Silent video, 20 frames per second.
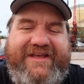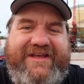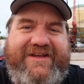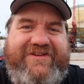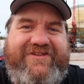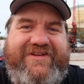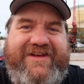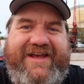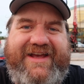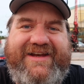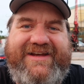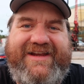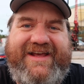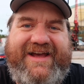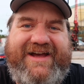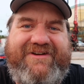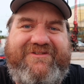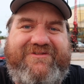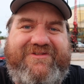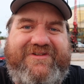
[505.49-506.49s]
each and
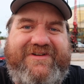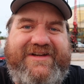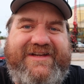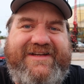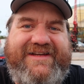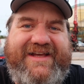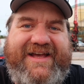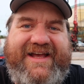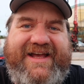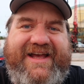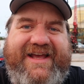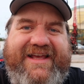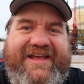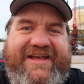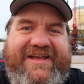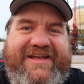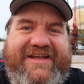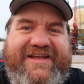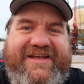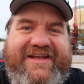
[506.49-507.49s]
every
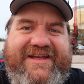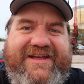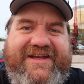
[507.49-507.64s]
day